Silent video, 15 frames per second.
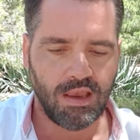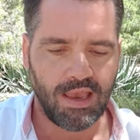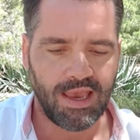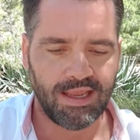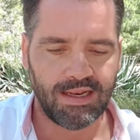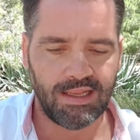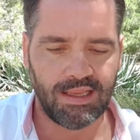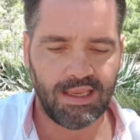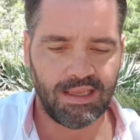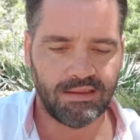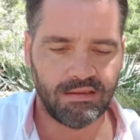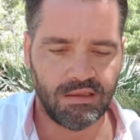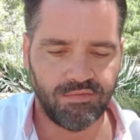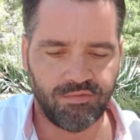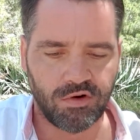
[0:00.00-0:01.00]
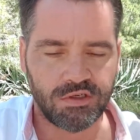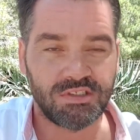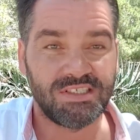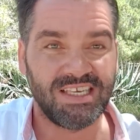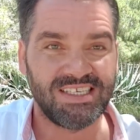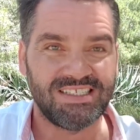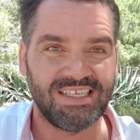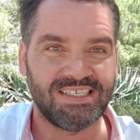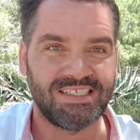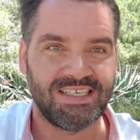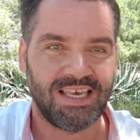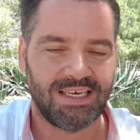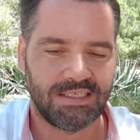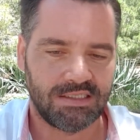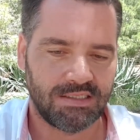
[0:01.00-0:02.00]
And in the verse
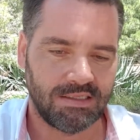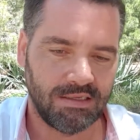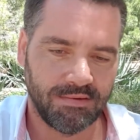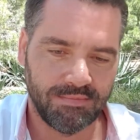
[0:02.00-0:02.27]
66,